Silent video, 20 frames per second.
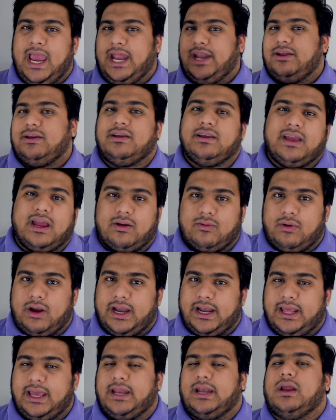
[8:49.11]
and you can get
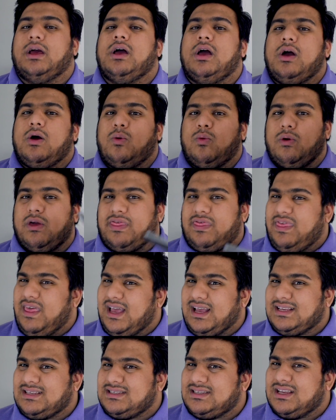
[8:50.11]
right in. With
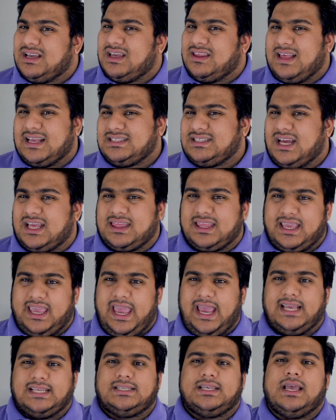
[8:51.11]
this, that's not the
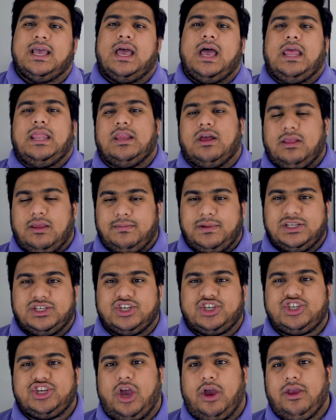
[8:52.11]
case. Now let me
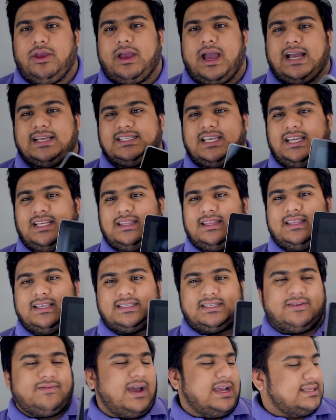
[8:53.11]
just show you guys,
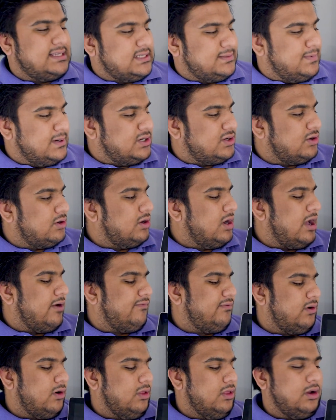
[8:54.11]
this device has been turned
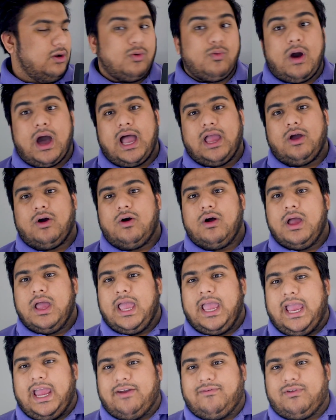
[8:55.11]
off for a little while,
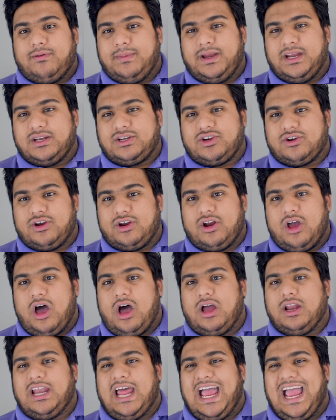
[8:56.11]
and for me to turn it
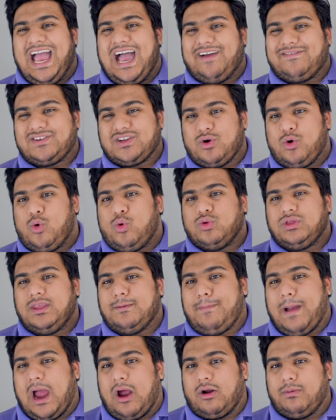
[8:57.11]
on, I have to hold the
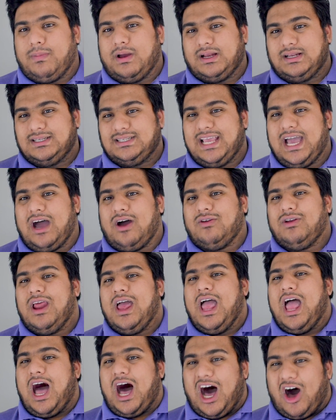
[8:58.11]
power button down.
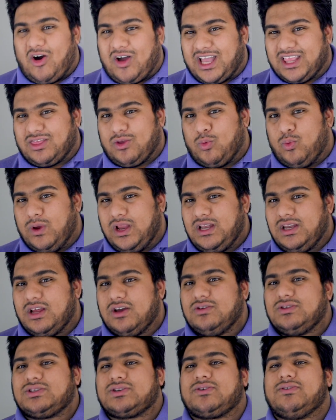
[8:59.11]
I'll get the
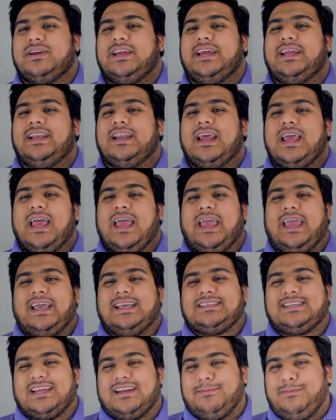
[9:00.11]
Windows screen,
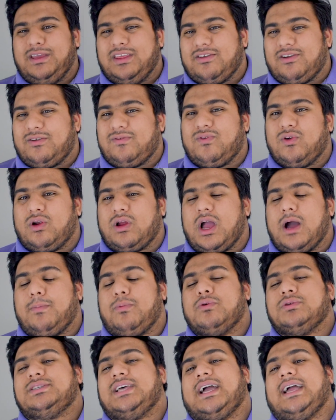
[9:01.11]
it's going to be there for a
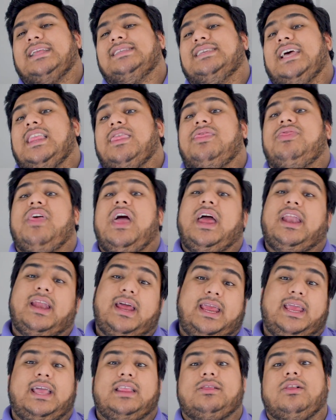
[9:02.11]
couple of seconds, and then
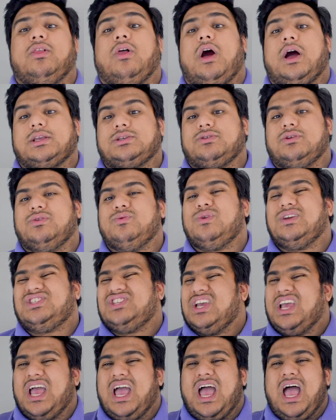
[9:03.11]
I get the lock screen,
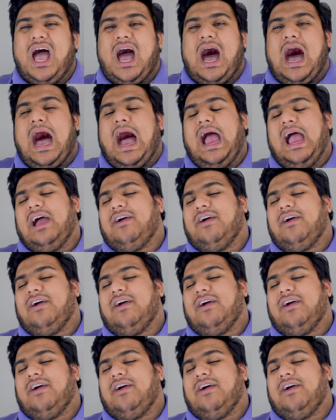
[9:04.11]
which I